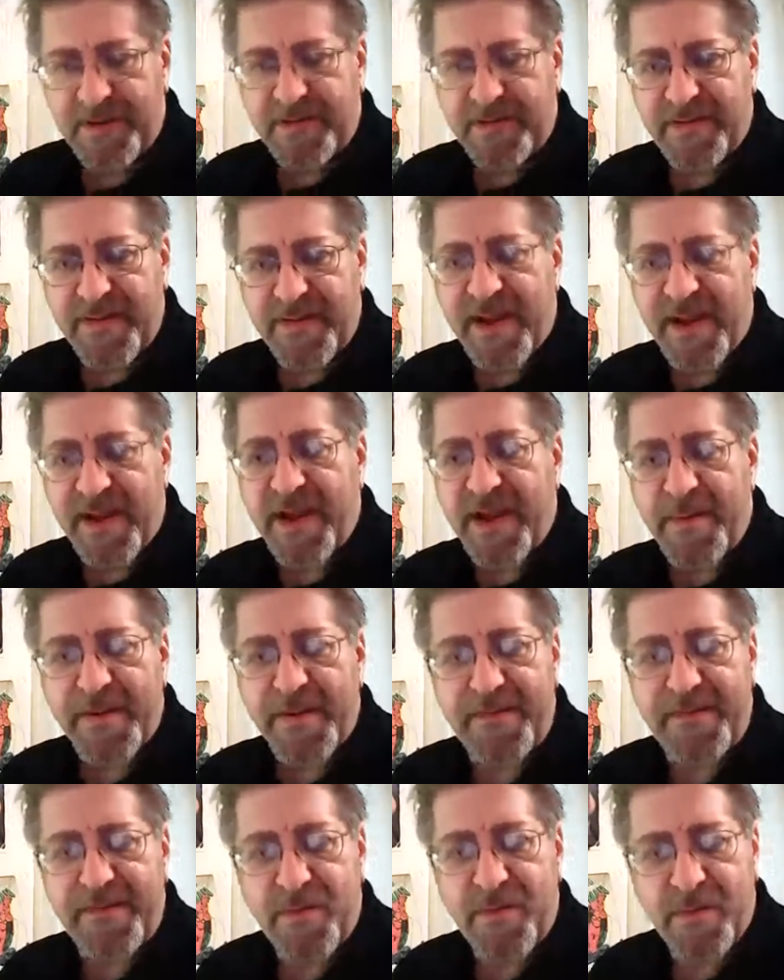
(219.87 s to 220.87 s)
Sign
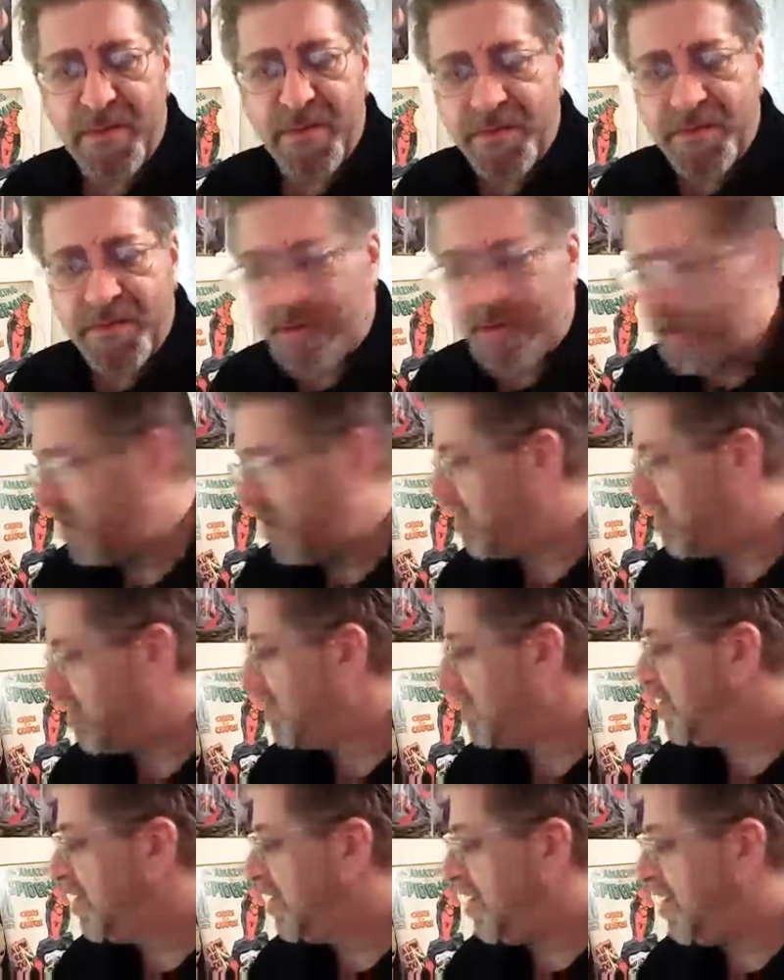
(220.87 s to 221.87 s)
Comics 411,
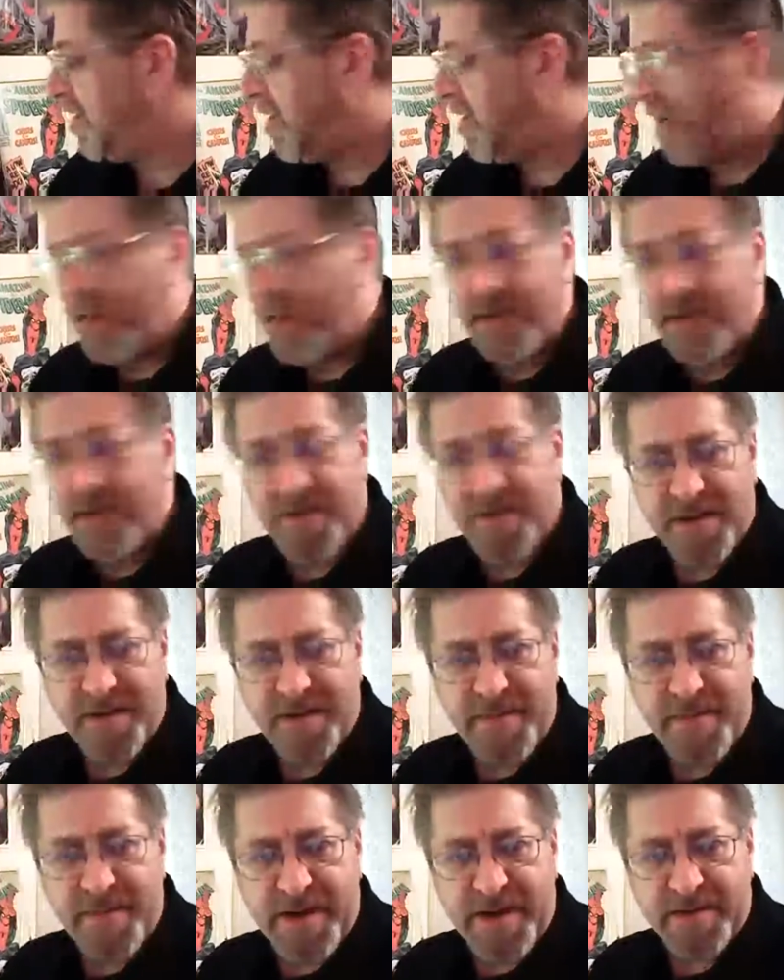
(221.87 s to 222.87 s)
talking
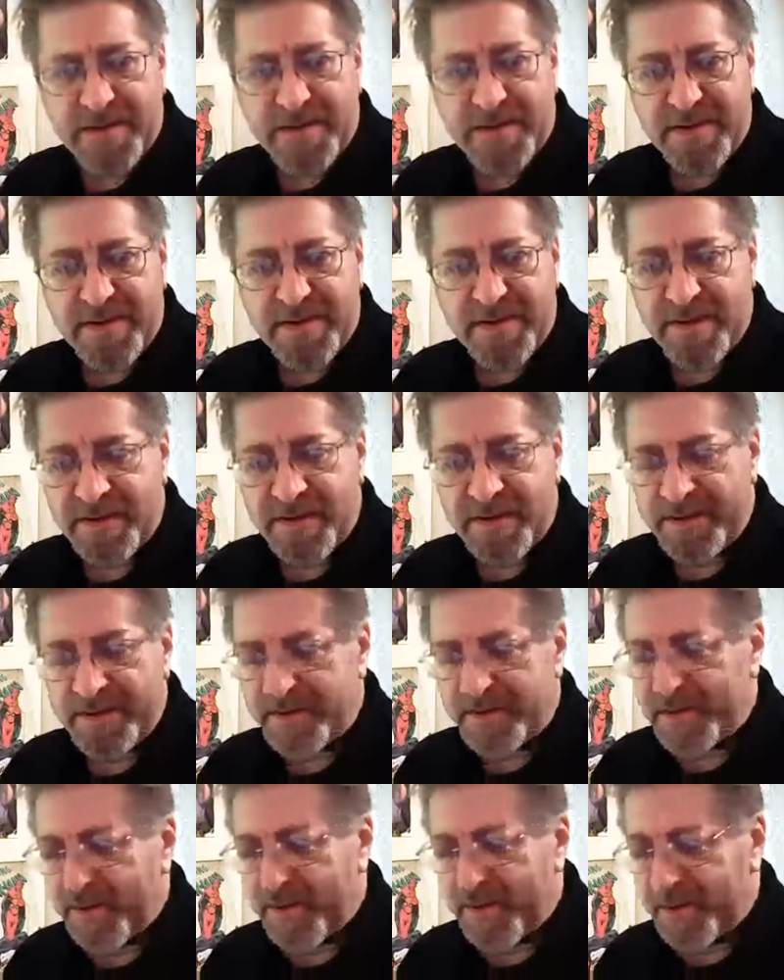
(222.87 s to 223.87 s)
about
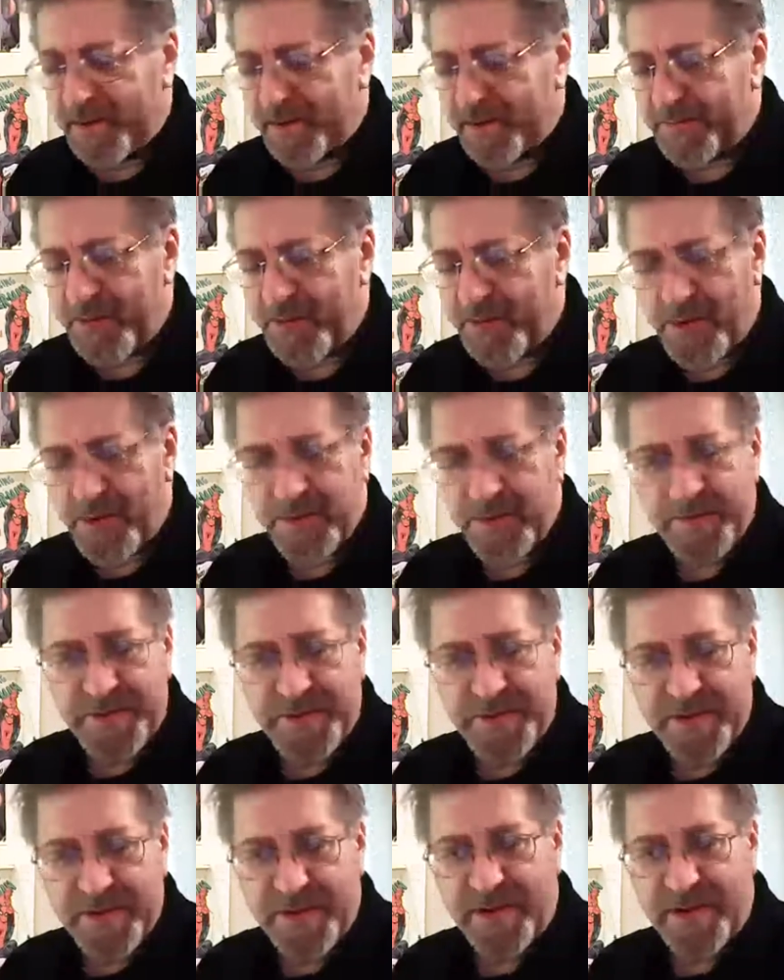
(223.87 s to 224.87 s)

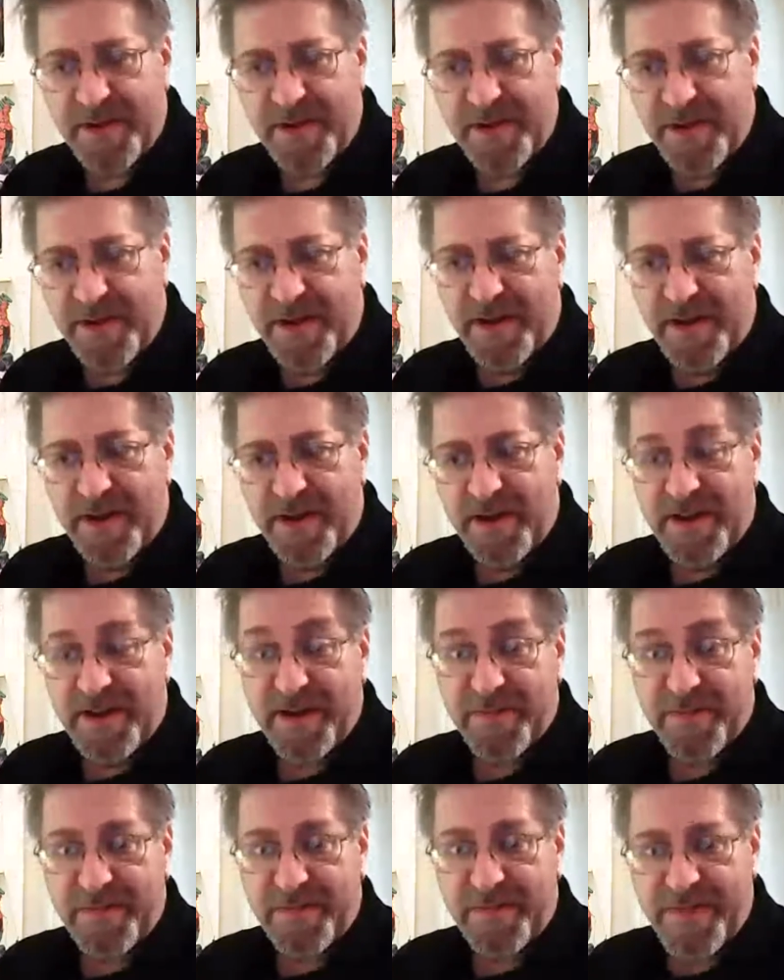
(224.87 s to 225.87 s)
terms, and
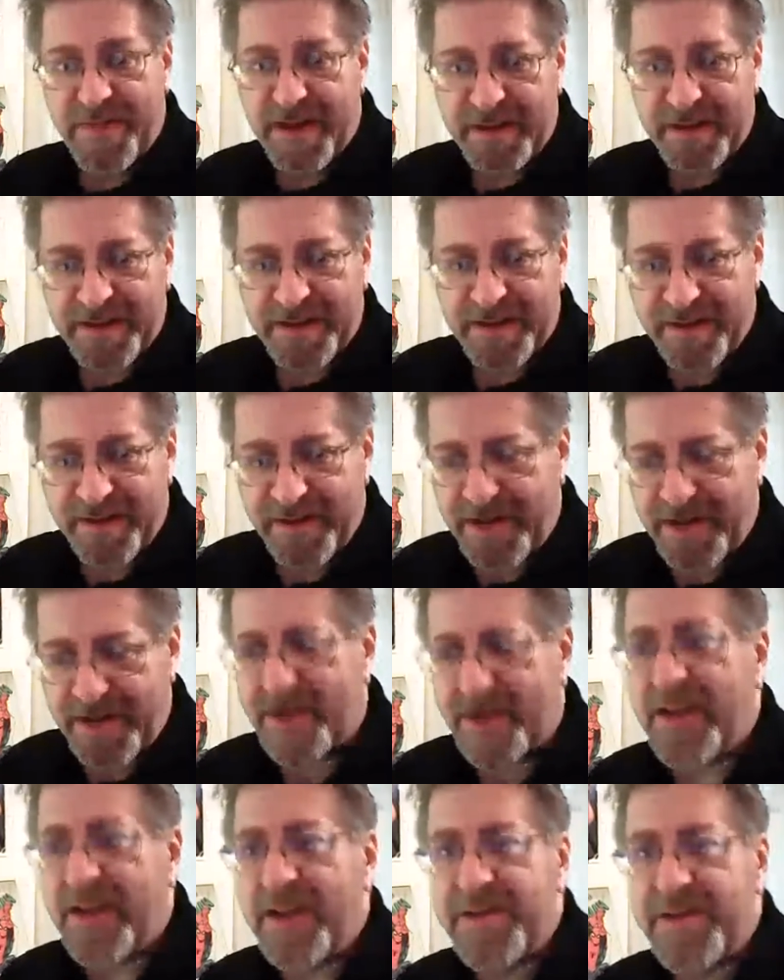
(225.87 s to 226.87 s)
then we'll finally start
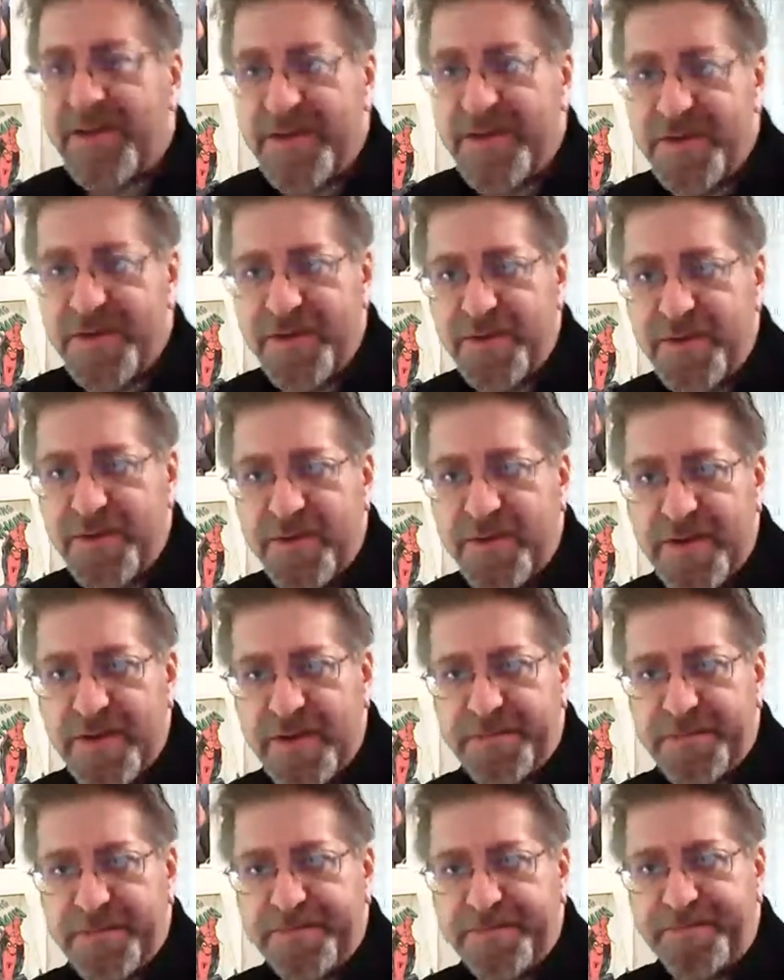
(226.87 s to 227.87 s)
getting
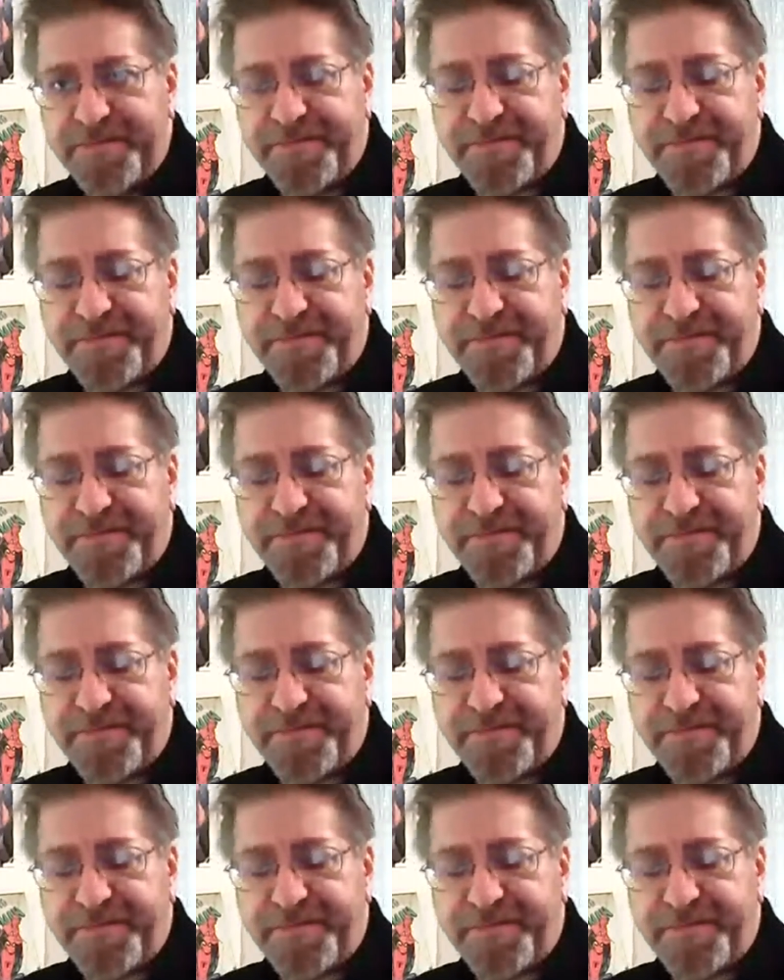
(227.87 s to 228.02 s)
into